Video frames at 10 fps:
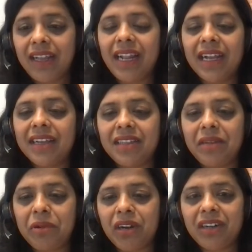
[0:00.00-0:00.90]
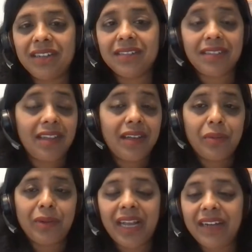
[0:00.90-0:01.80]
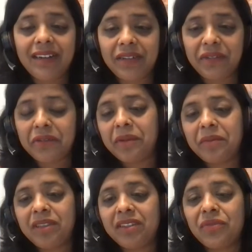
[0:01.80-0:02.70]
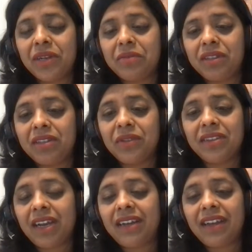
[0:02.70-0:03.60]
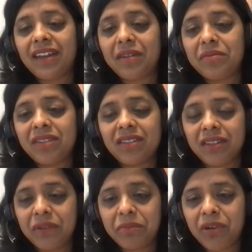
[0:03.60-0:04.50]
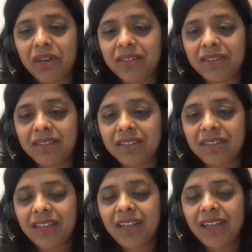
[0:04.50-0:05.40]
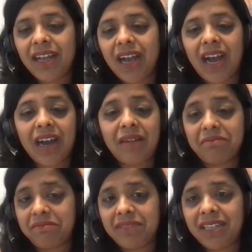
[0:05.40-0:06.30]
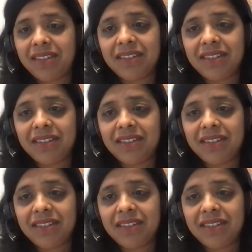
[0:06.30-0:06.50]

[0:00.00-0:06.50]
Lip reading: Legacy products, well, I didn't even remember this one, but this was Itanium server processors. they